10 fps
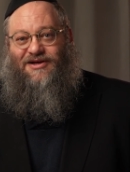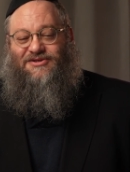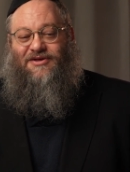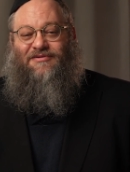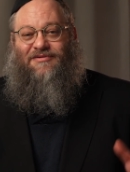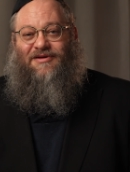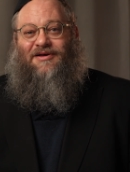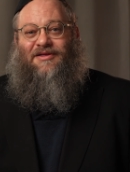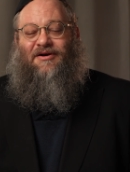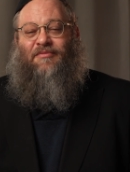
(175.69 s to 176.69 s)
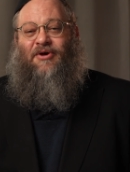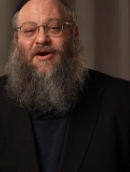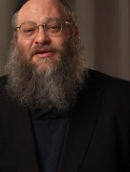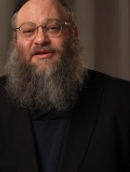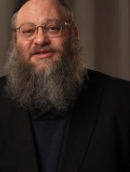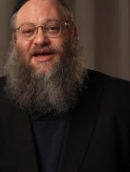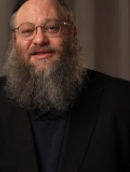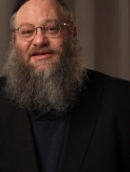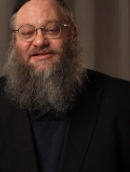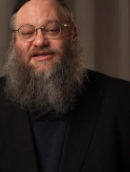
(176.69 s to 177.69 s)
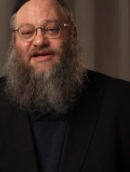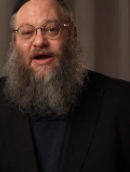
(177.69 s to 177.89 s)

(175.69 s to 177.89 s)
So the Rabbi Yochanan said, he says,